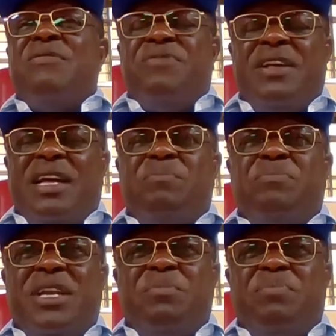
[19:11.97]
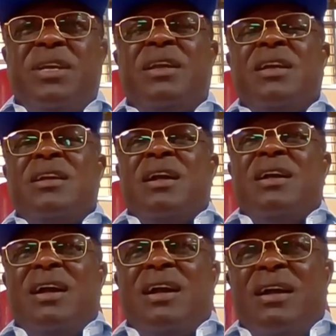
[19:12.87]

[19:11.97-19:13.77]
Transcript: because I felt that P D P,